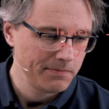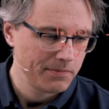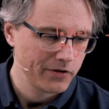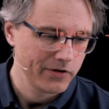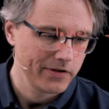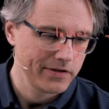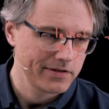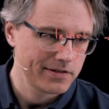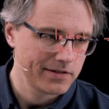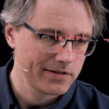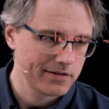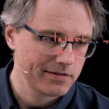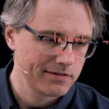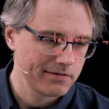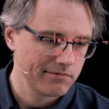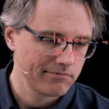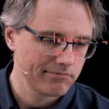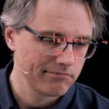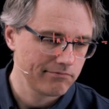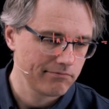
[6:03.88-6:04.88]

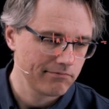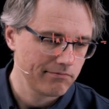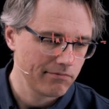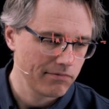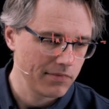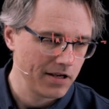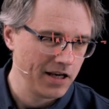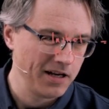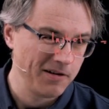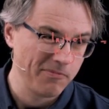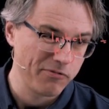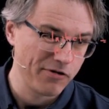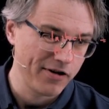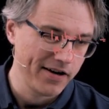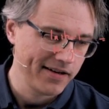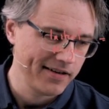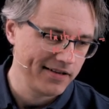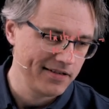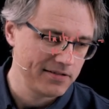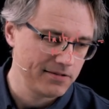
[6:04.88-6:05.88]
plus, in
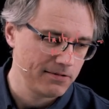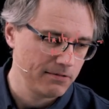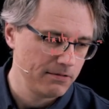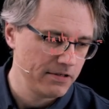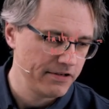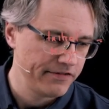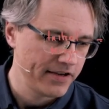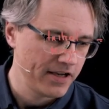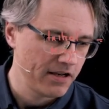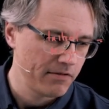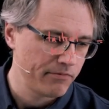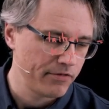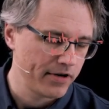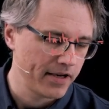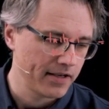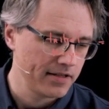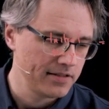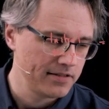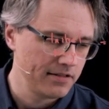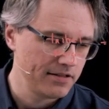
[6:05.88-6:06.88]
brackets or without
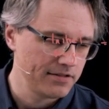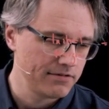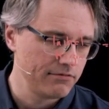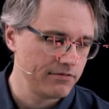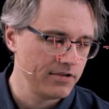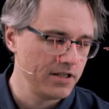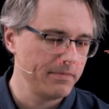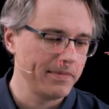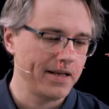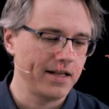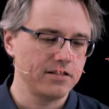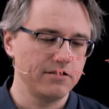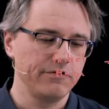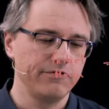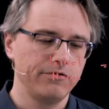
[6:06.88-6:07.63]
brackets, it doesn't really matter,